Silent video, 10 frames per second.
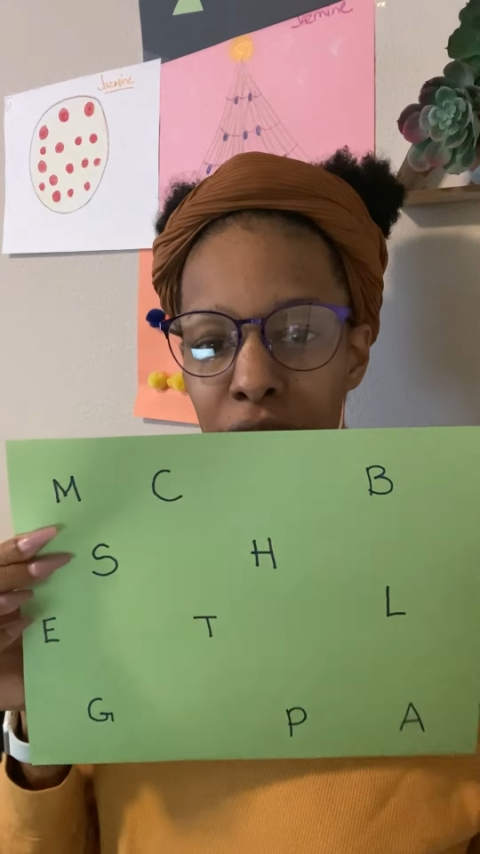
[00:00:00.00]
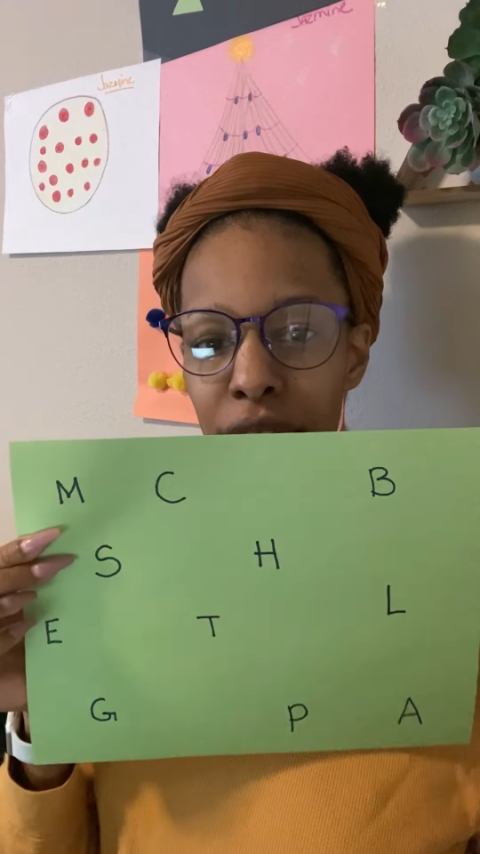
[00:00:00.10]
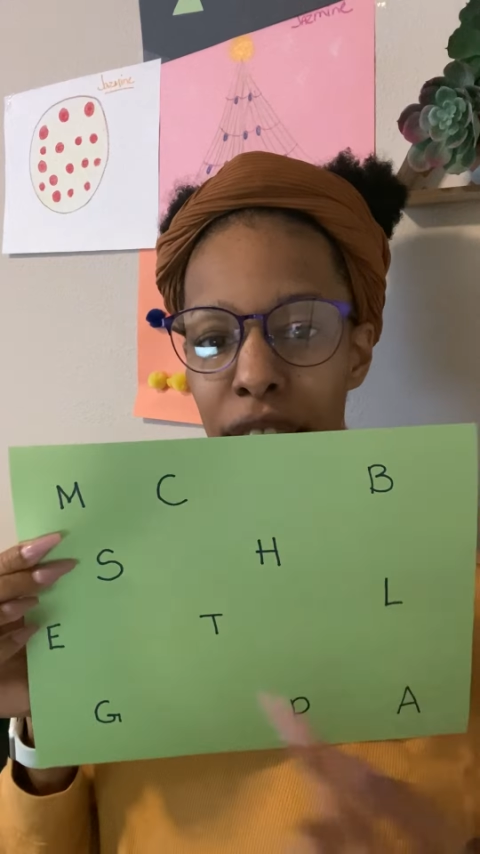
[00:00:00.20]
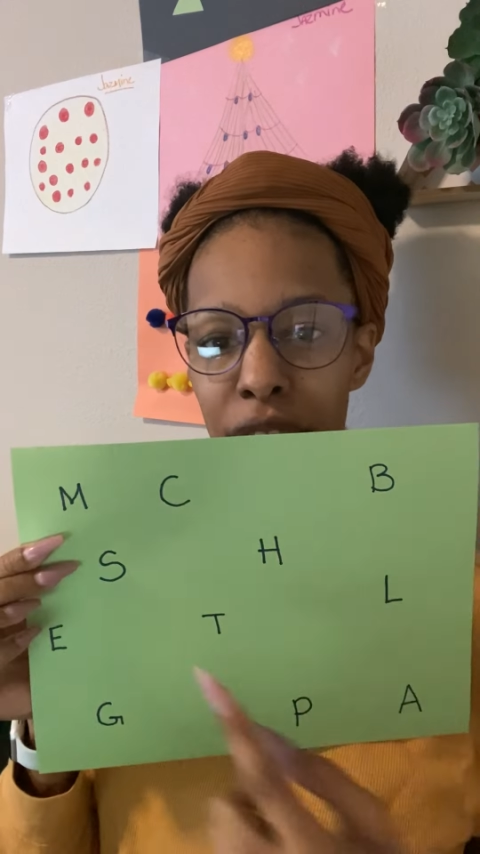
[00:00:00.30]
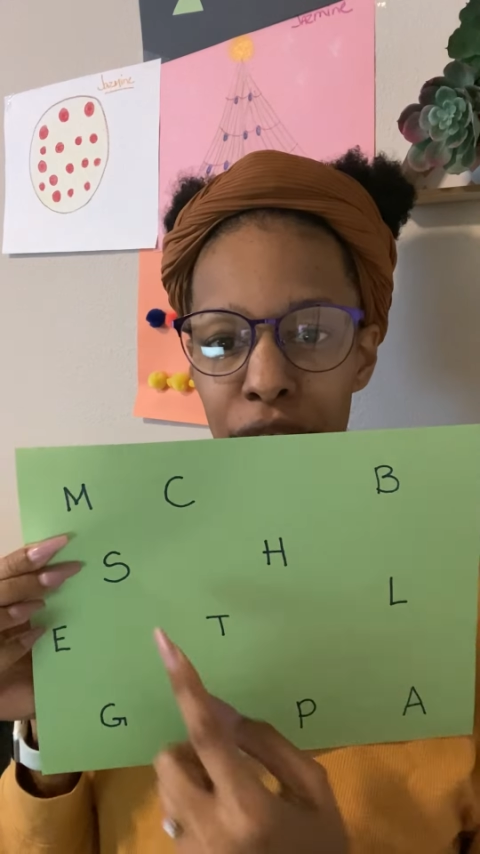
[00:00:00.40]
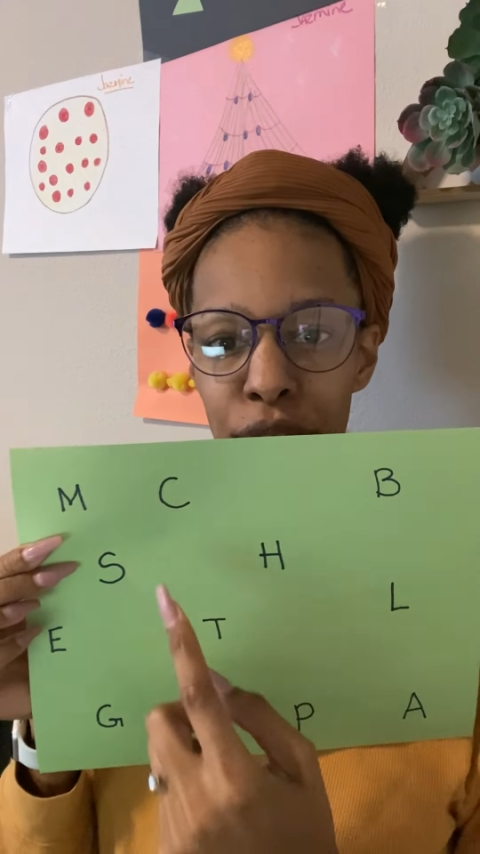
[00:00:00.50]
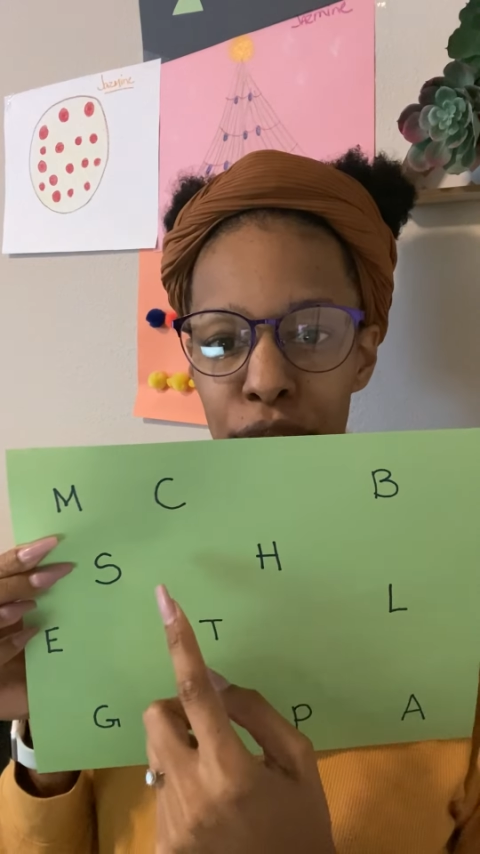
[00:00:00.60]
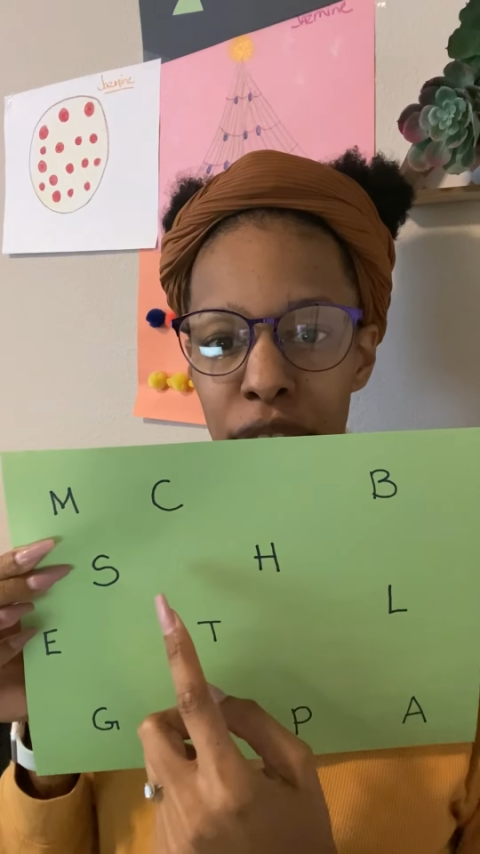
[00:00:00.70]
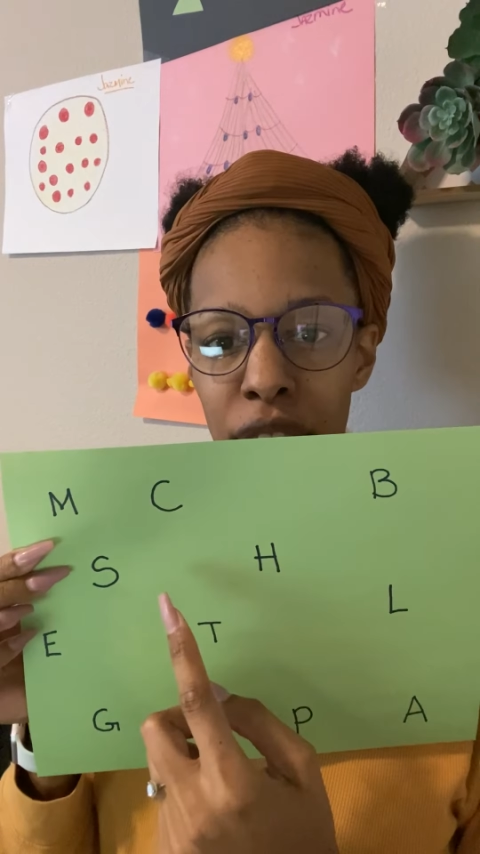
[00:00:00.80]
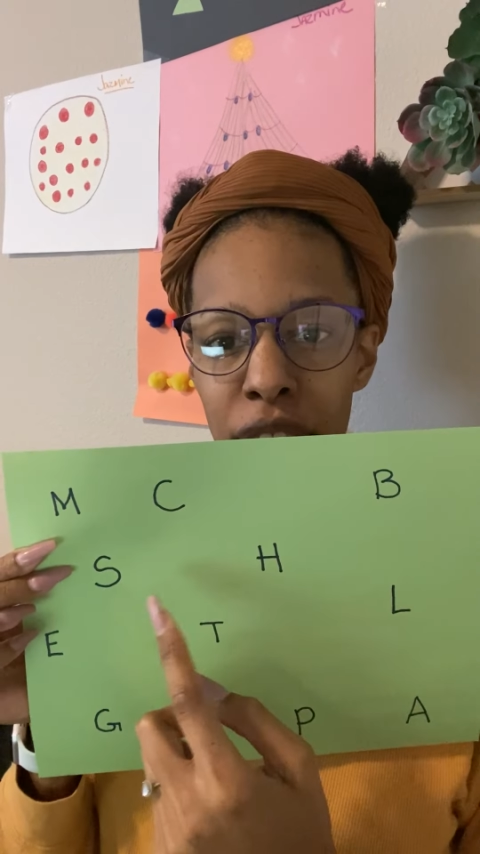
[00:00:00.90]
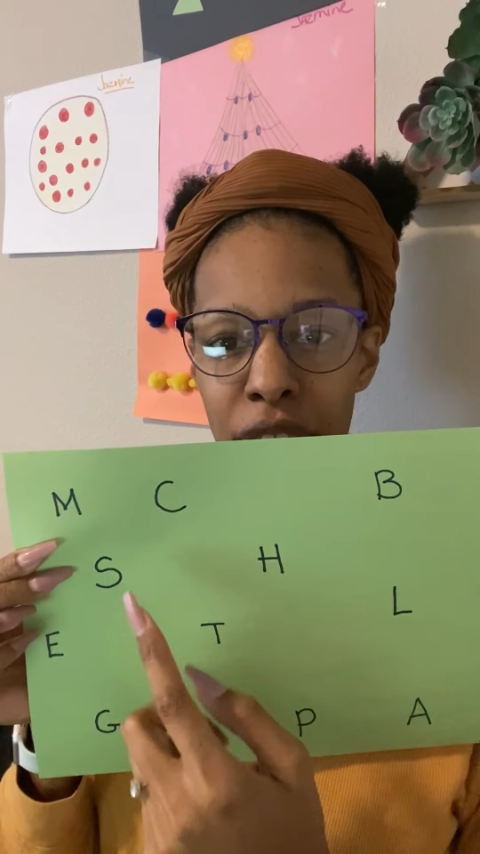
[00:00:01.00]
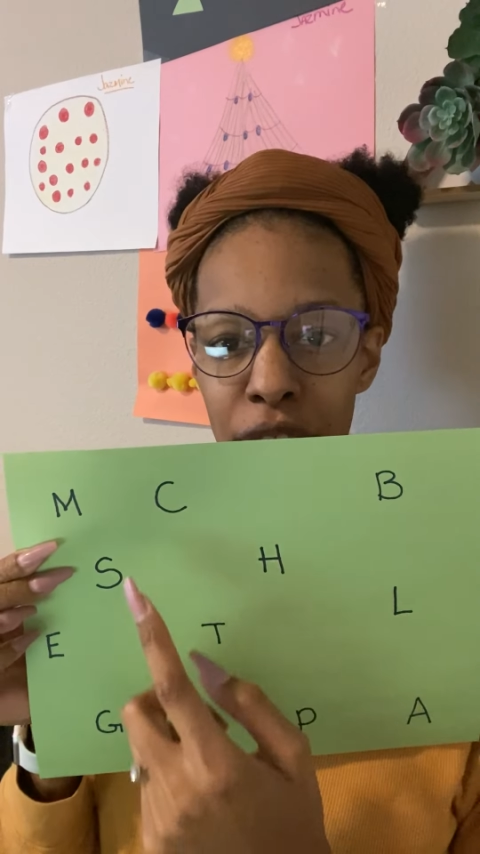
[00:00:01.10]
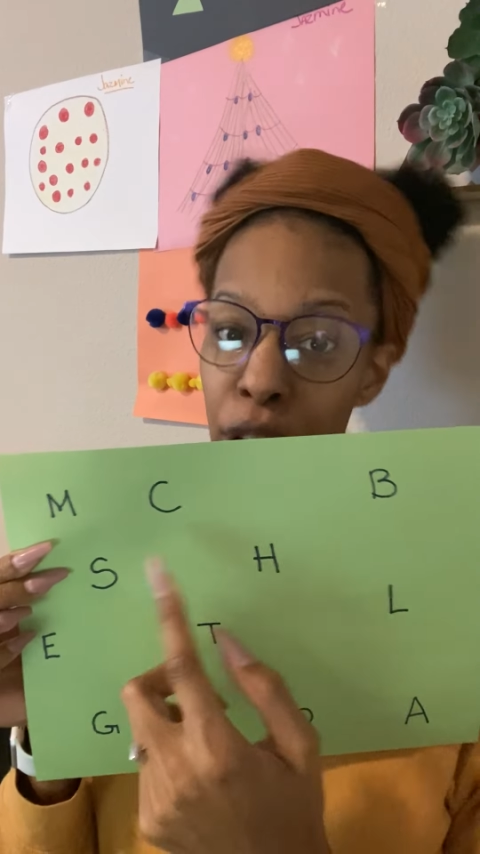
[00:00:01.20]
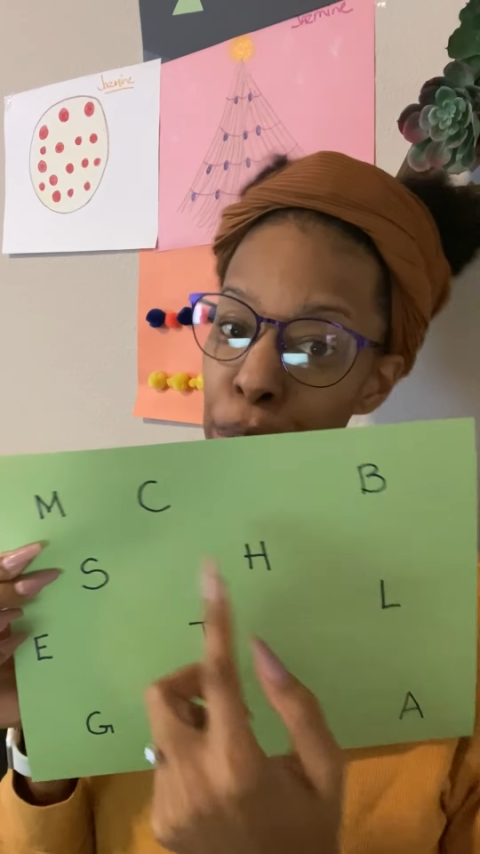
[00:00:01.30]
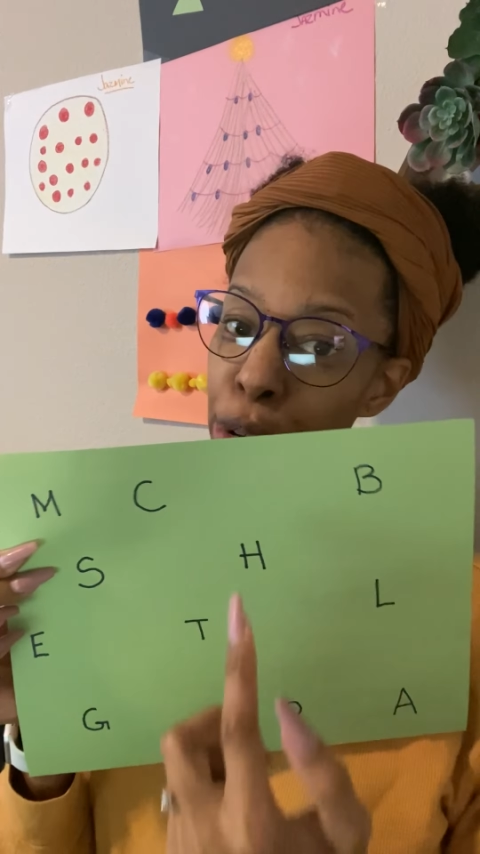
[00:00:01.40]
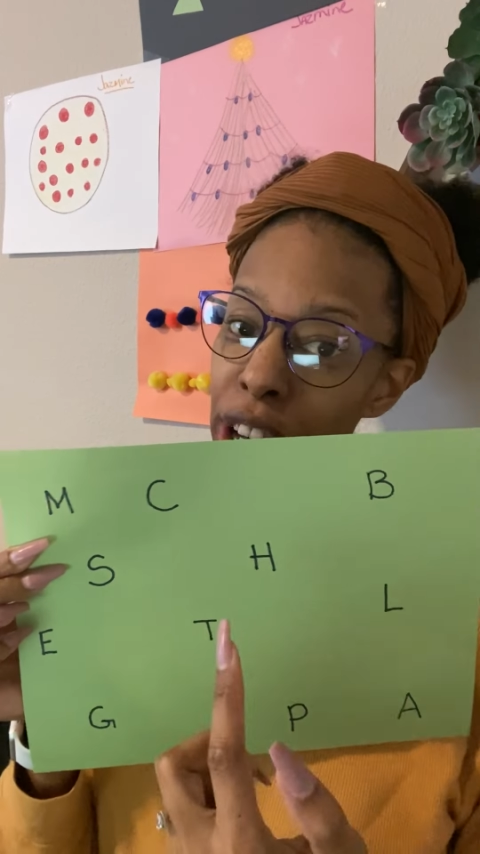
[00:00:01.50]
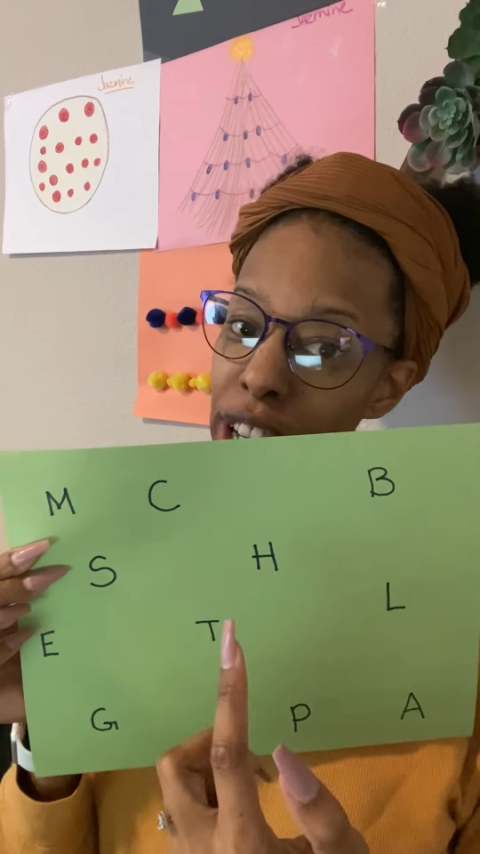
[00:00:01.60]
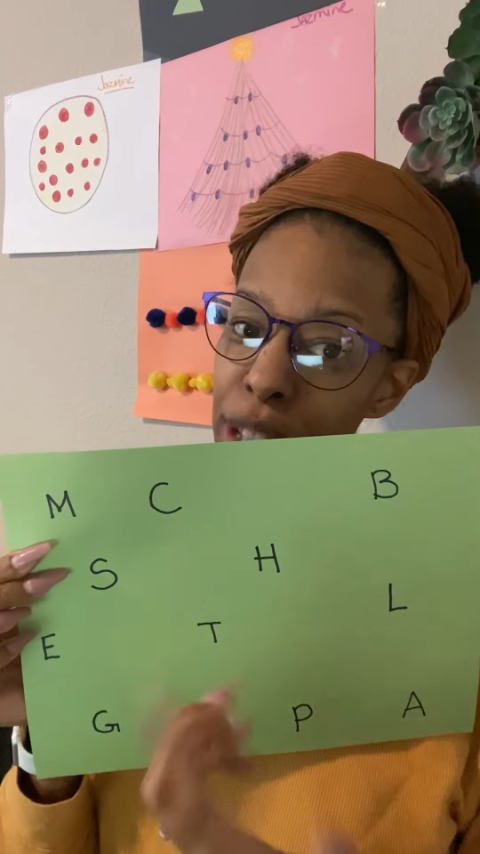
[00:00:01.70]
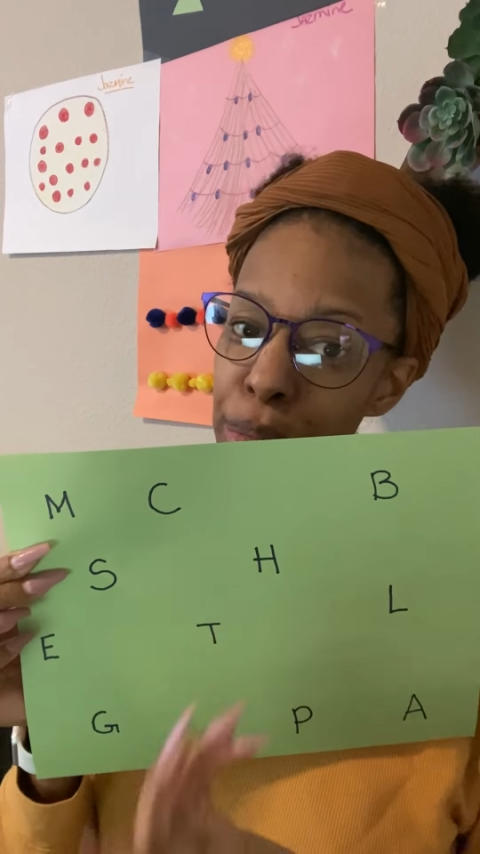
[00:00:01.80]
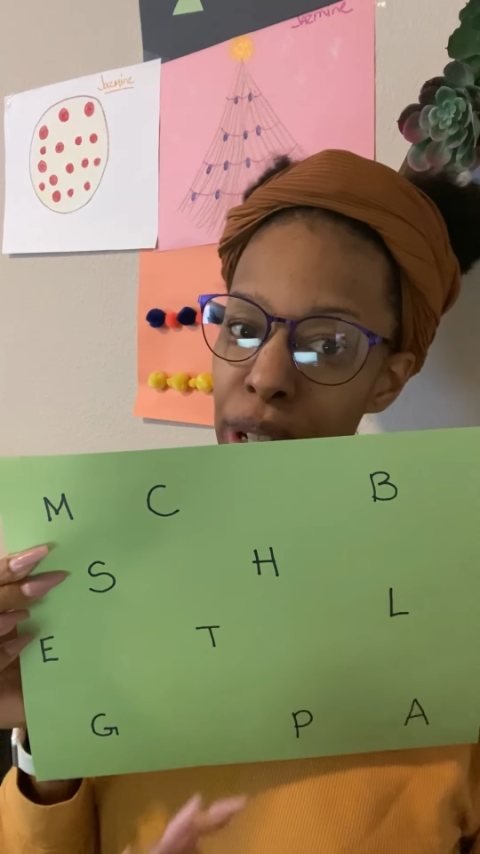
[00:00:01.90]
letters that are
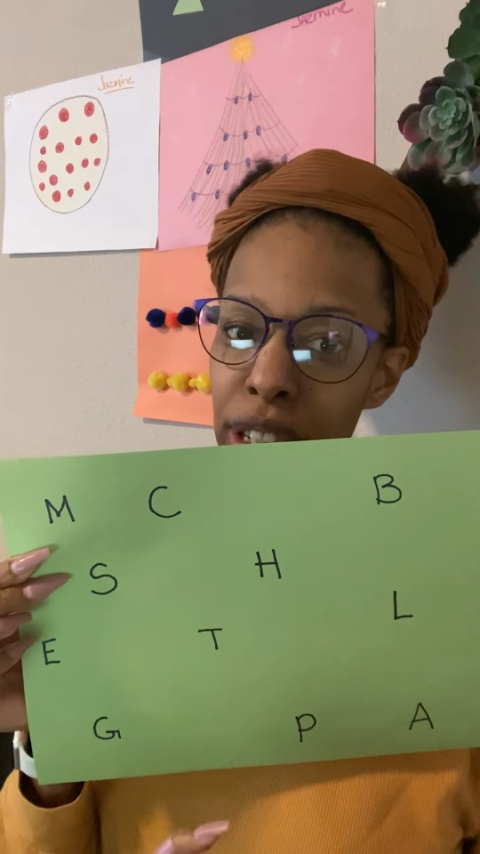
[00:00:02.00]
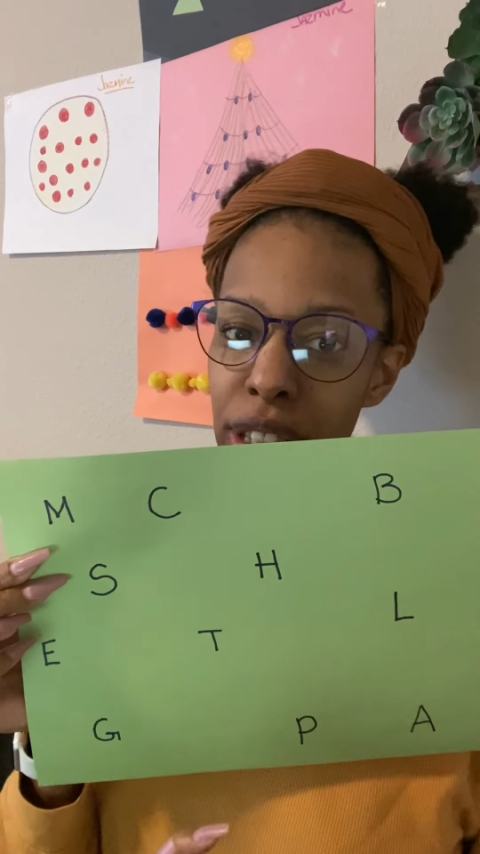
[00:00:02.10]
uppercase because